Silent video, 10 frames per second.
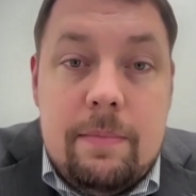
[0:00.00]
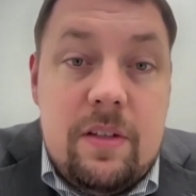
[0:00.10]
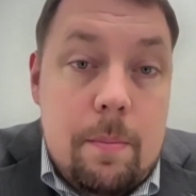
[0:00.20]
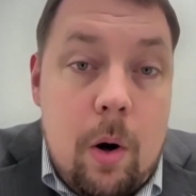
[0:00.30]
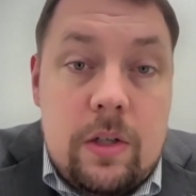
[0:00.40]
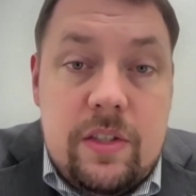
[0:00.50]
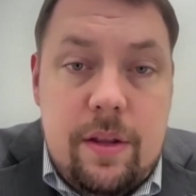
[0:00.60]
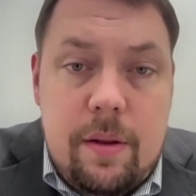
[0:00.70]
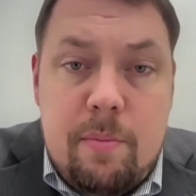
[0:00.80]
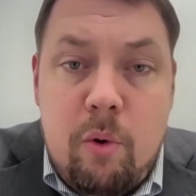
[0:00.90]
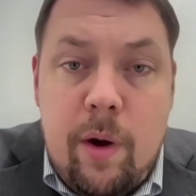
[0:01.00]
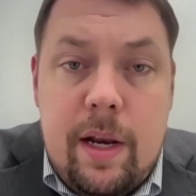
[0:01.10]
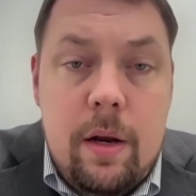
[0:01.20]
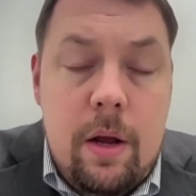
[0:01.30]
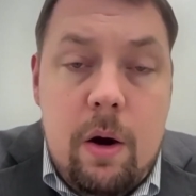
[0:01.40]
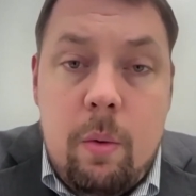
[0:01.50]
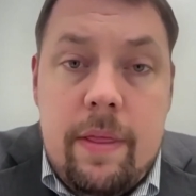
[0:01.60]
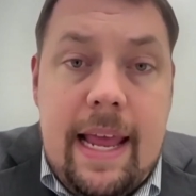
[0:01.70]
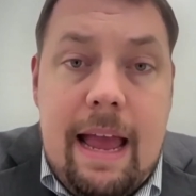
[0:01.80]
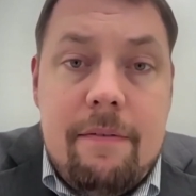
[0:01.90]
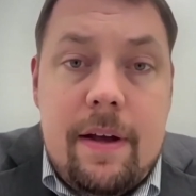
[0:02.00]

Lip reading: to march to the point where they have